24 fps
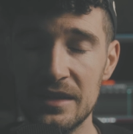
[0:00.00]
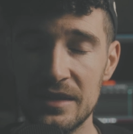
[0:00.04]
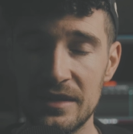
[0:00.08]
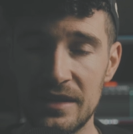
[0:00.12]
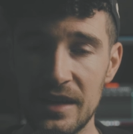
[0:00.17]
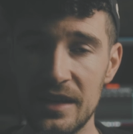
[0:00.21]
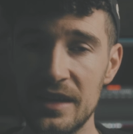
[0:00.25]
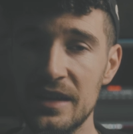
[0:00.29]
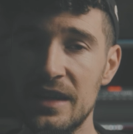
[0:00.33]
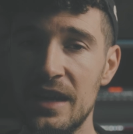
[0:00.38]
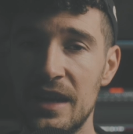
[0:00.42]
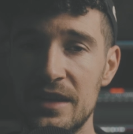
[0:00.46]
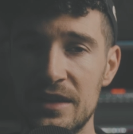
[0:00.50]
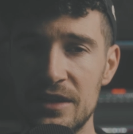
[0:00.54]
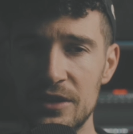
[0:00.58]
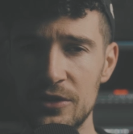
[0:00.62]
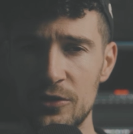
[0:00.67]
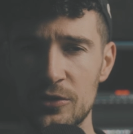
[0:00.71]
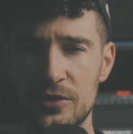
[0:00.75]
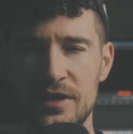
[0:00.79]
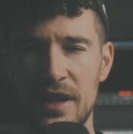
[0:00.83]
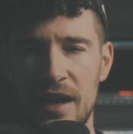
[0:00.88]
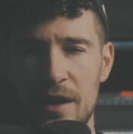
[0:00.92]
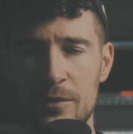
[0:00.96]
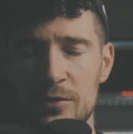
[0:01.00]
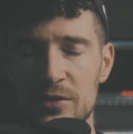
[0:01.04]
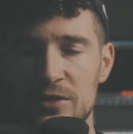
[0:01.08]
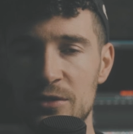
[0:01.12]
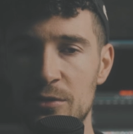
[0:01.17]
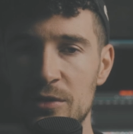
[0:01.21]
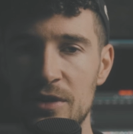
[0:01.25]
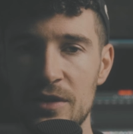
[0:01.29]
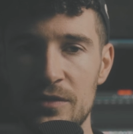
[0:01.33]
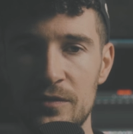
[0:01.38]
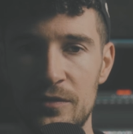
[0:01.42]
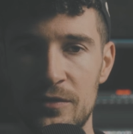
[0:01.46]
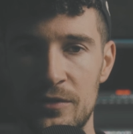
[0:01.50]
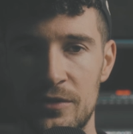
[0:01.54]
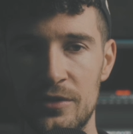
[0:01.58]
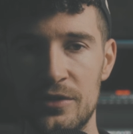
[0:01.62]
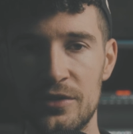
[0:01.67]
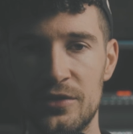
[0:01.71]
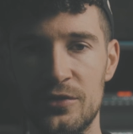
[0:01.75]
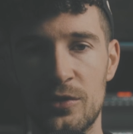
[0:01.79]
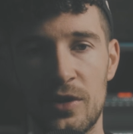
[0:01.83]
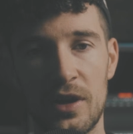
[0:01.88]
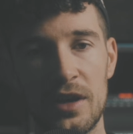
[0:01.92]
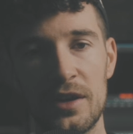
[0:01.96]
dedicated look that I was looking for
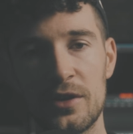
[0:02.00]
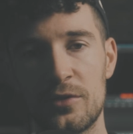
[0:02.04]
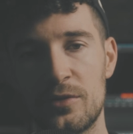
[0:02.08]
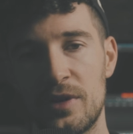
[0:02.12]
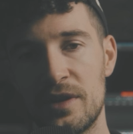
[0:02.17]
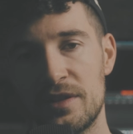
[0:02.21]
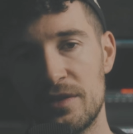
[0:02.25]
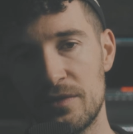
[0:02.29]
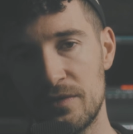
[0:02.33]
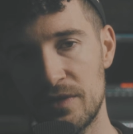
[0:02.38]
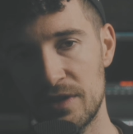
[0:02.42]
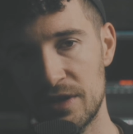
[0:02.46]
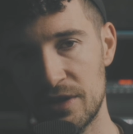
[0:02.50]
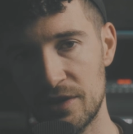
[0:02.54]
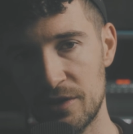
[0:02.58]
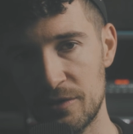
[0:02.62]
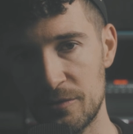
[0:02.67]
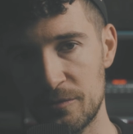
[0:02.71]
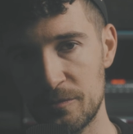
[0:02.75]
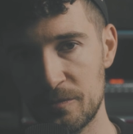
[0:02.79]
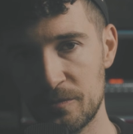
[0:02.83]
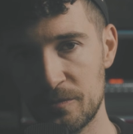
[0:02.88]
to color grade the video.